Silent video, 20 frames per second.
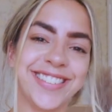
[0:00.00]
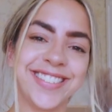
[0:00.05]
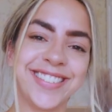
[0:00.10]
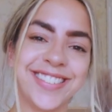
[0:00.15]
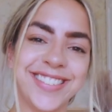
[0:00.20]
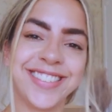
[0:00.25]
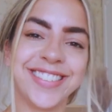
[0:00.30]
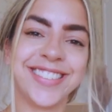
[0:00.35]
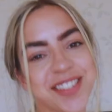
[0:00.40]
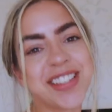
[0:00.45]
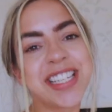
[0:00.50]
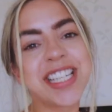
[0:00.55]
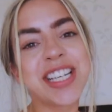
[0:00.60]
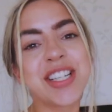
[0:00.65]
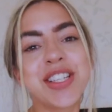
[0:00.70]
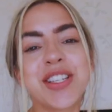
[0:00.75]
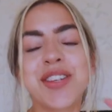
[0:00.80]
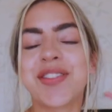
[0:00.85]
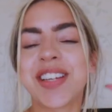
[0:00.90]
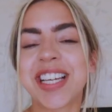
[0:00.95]
Enjoy this
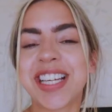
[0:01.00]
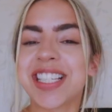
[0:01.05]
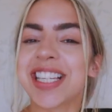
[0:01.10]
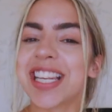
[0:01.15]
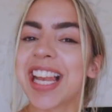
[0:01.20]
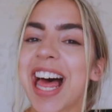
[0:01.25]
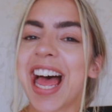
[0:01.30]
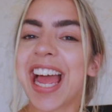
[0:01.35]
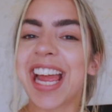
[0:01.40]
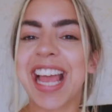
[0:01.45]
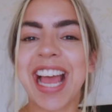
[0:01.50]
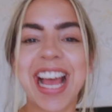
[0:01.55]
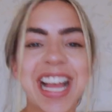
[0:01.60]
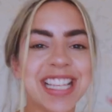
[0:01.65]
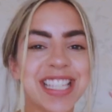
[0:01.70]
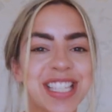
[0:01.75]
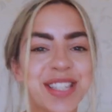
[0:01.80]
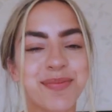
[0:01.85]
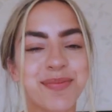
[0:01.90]
video, don't forget to like and